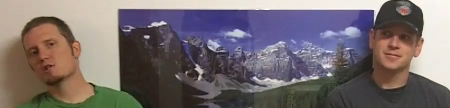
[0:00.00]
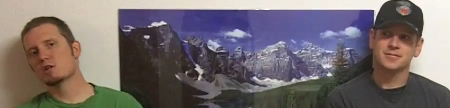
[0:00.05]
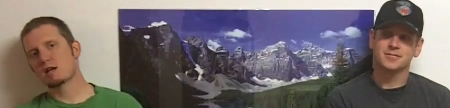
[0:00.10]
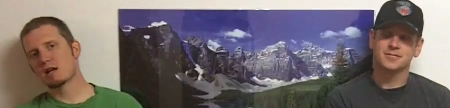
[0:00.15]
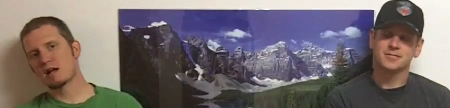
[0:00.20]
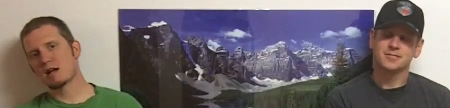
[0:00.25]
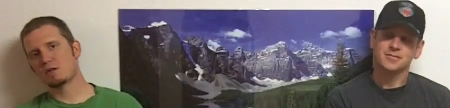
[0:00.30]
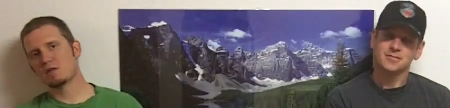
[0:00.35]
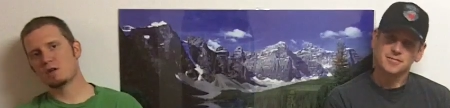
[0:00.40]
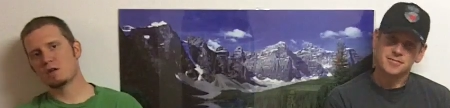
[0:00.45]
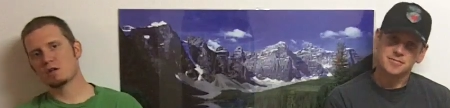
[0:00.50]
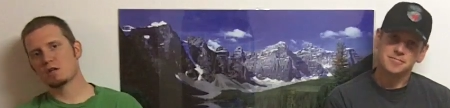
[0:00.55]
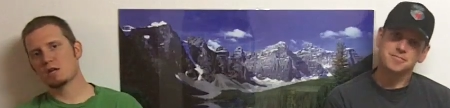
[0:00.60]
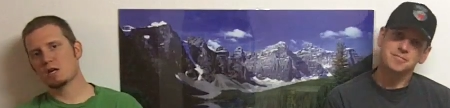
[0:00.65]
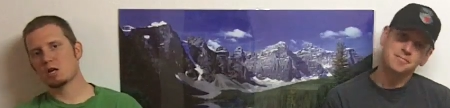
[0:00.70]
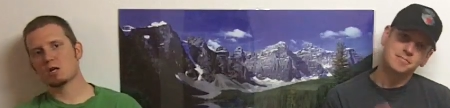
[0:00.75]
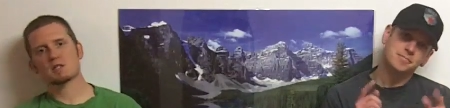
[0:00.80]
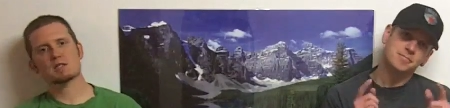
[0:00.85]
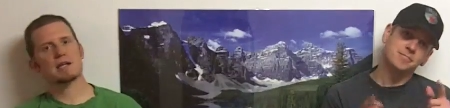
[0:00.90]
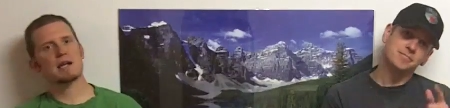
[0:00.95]
Speaker 1: Check out their
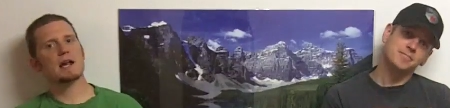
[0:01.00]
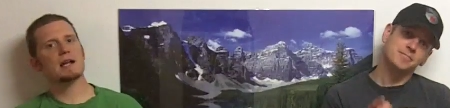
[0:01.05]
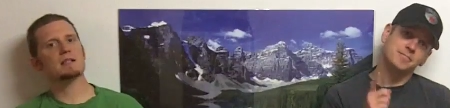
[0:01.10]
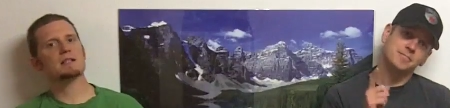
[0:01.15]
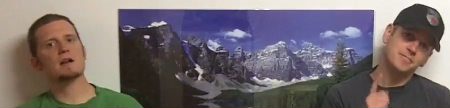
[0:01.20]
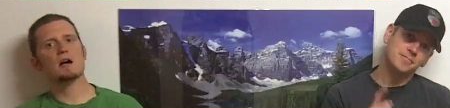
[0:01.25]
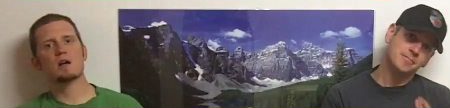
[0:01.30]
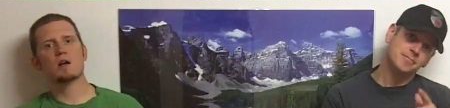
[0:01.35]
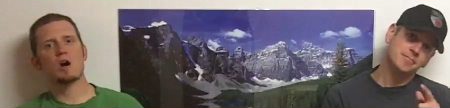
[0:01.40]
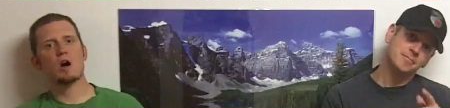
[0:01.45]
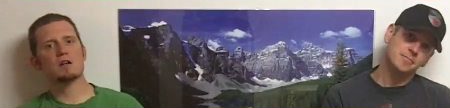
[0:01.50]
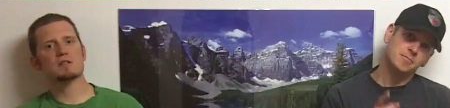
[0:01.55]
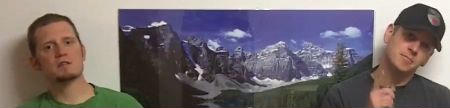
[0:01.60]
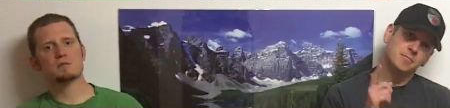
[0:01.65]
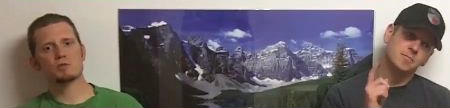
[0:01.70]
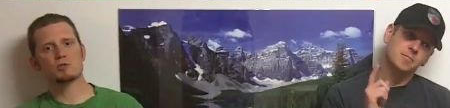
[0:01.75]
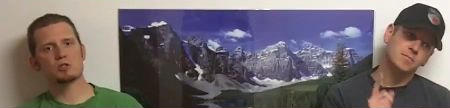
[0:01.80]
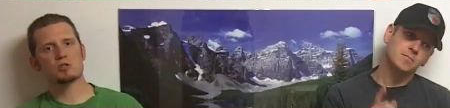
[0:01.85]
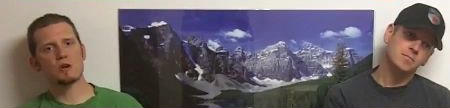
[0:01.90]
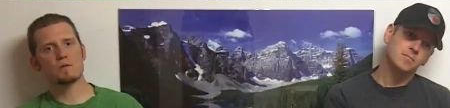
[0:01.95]
gear because they got a ton of
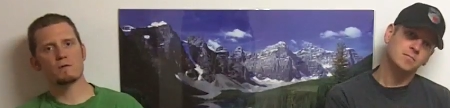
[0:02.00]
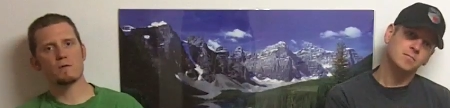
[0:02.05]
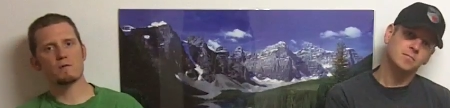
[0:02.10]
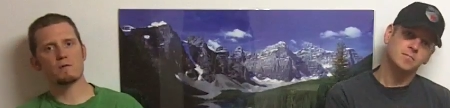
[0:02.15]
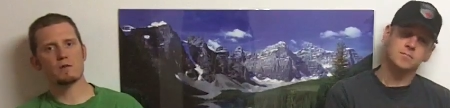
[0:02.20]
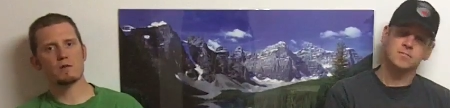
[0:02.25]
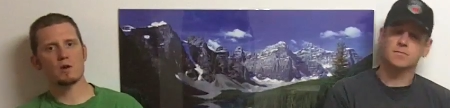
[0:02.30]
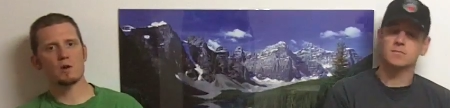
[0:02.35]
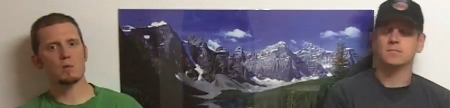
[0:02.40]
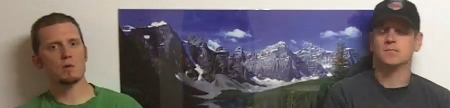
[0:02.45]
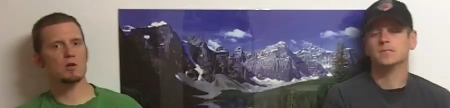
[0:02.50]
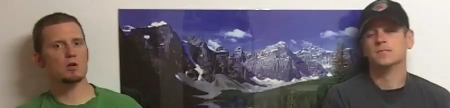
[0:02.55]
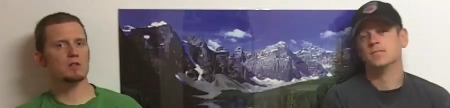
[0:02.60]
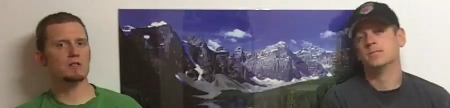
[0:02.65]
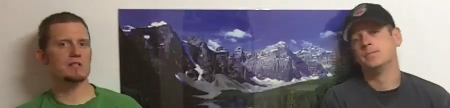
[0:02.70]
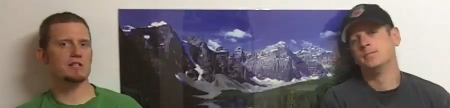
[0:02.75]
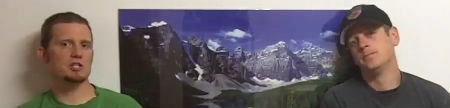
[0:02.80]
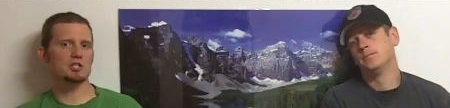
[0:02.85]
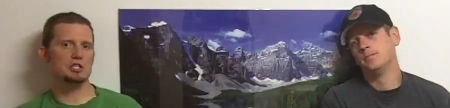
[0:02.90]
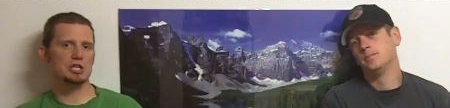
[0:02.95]
awesome stuff over there. We
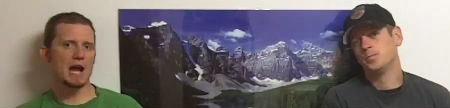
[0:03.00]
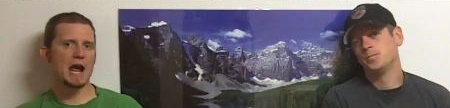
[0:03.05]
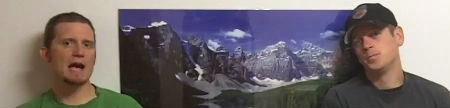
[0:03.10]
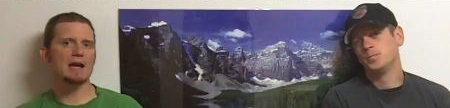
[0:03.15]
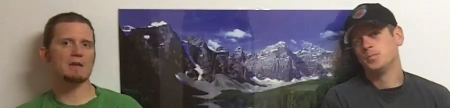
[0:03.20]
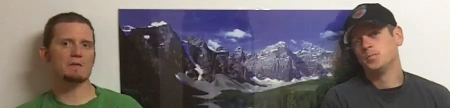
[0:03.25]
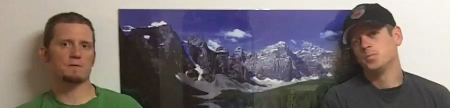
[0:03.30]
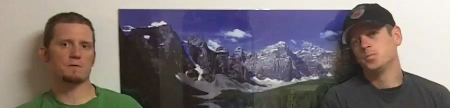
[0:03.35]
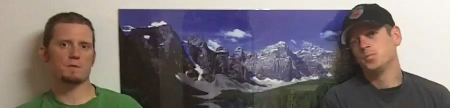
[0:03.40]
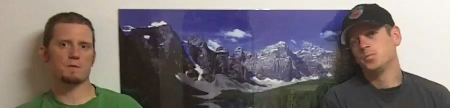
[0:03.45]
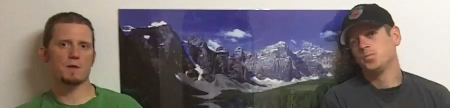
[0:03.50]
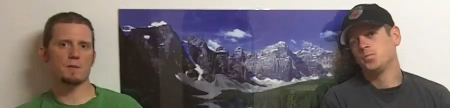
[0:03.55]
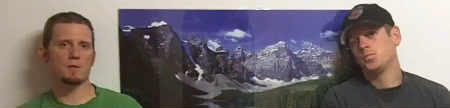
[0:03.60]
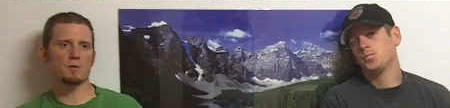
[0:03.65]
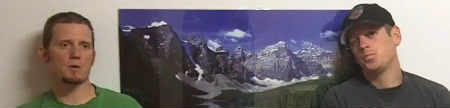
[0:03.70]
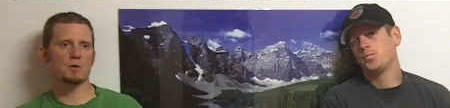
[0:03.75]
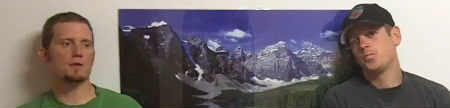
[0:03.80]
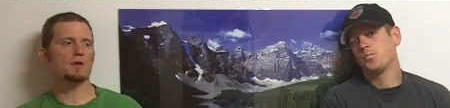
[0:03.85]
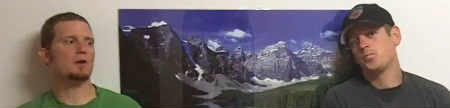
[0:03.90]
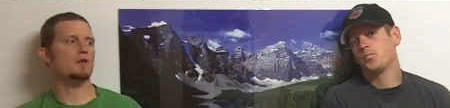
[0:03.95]
looked at a jacket from
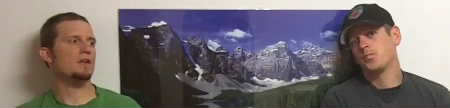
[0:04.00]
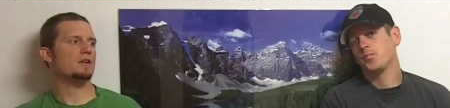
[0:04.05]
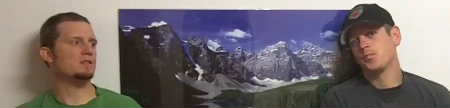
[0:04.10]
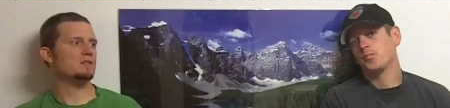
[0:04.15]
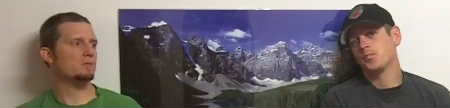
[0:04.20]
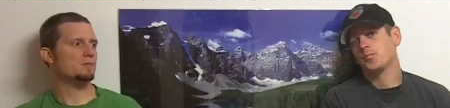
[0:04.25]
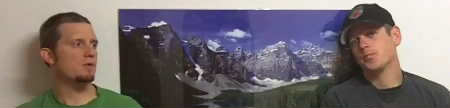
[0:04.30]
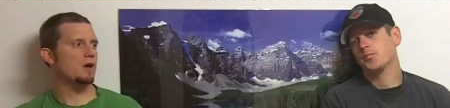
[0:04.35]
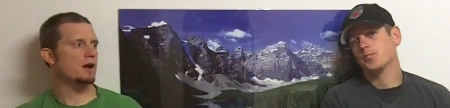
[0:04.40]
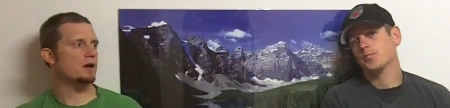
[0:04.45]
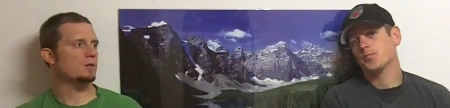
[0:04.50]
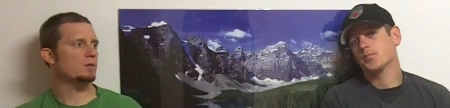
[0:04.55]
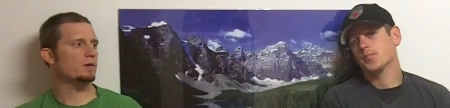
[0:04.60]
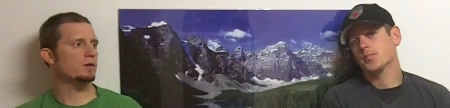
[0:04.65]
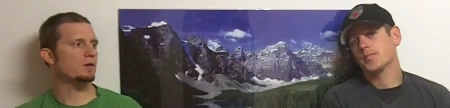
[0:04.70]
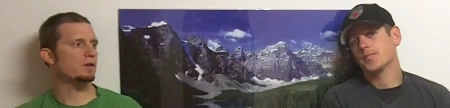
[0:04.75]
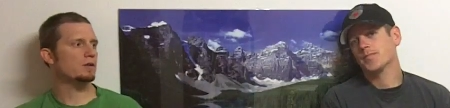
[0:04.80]
them earlier. That's the product we